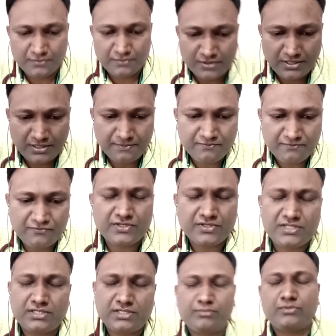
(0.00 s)
Okay,
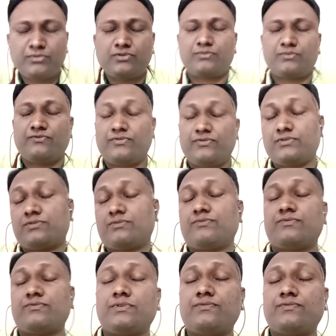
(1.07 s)
first
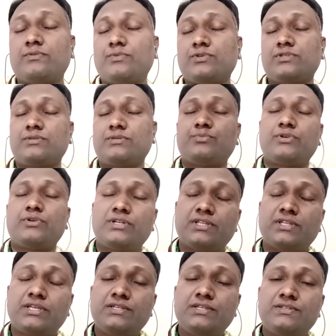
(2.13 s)
foremost important
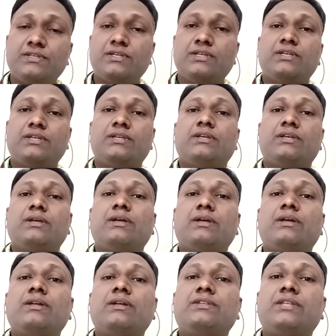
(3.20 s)
thing is
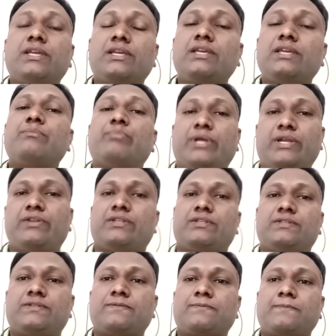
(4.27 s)
taking bed
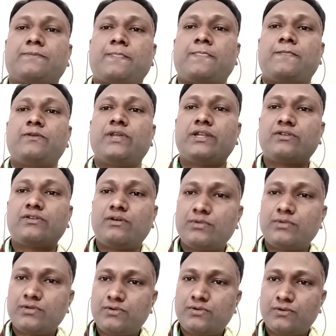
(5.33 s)
rest. You get
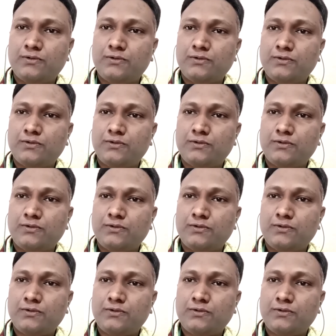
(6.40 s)
common cold.